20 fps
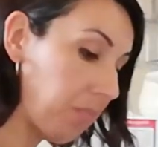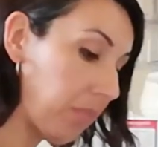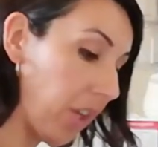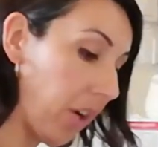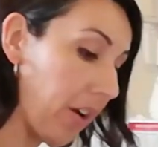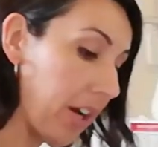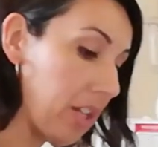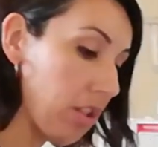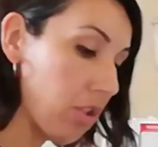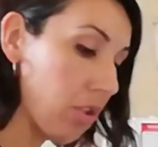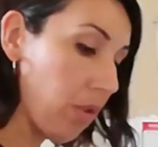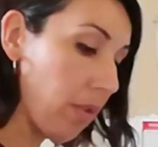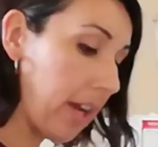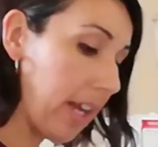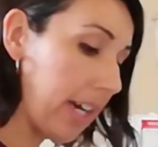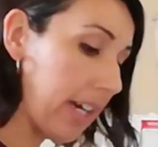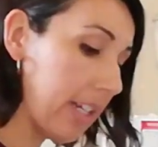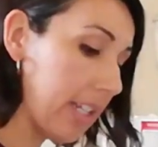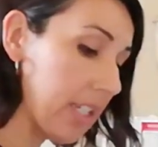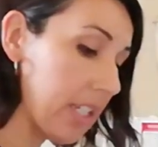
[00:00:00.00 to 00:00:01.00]
All right, so I
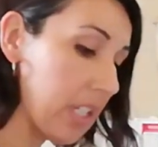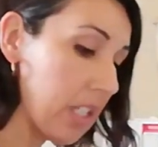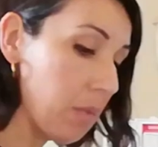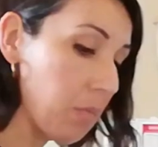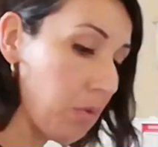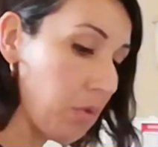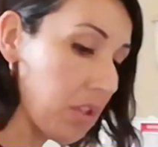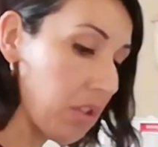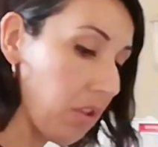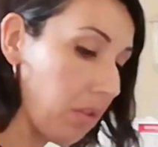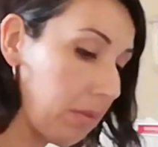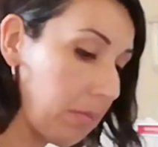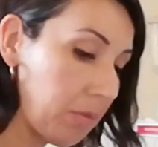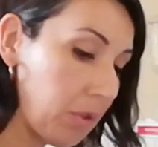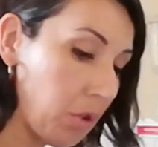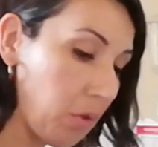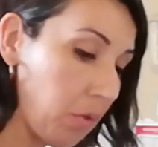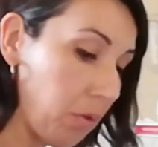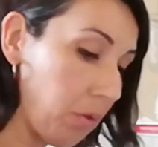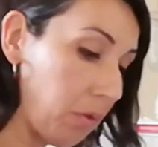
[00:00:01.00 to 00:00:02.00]
added a teaspoon of salt
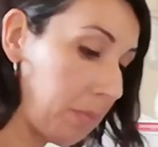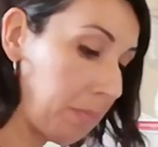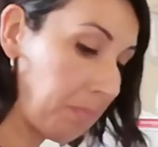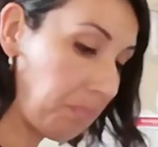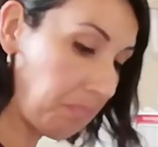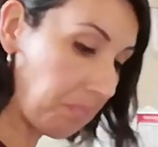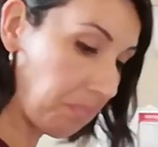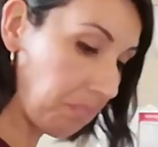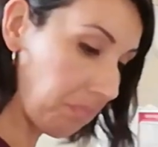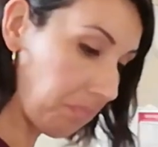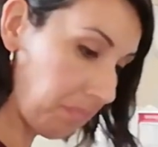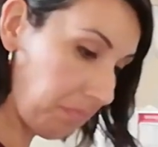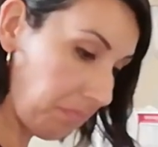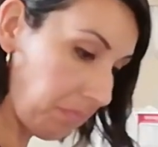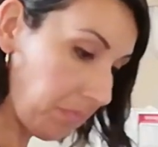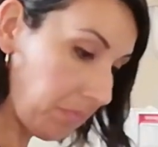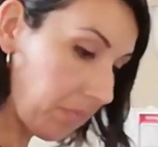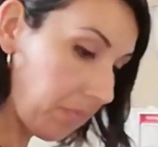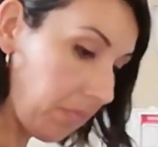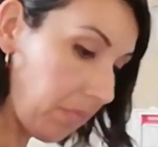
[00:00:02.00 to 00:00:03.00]
total.
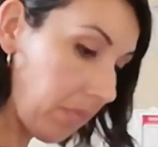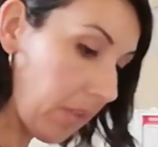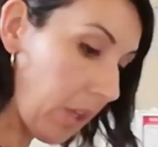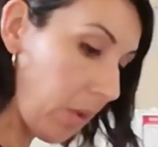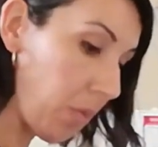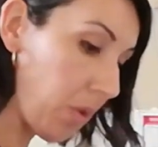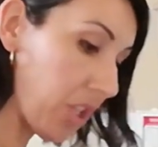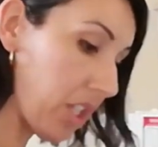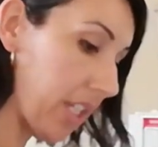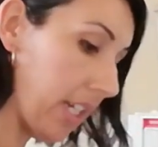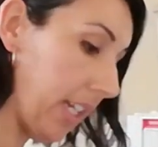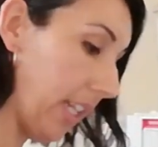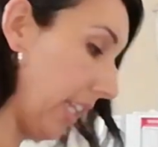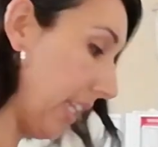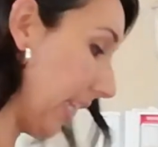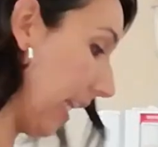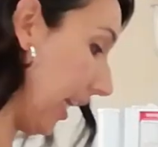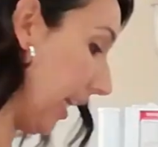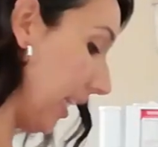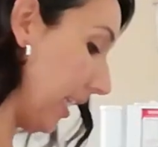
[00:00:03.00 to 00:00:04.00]
We're just gonna
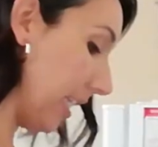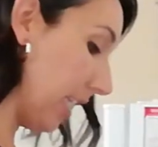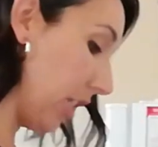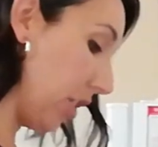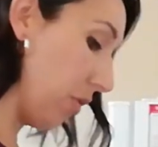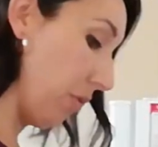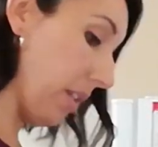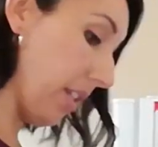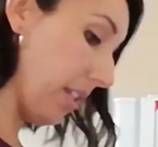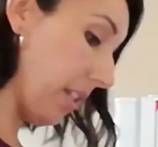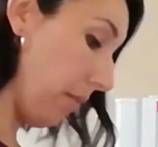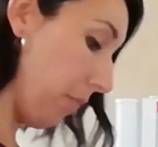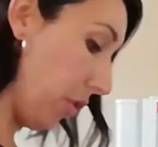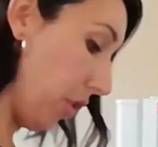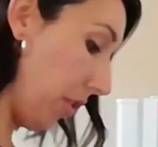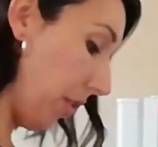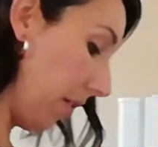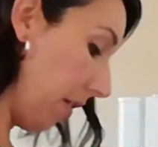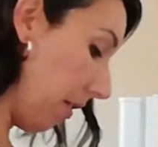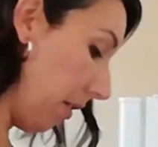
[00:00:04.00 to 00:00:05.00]
let that continue to simmer.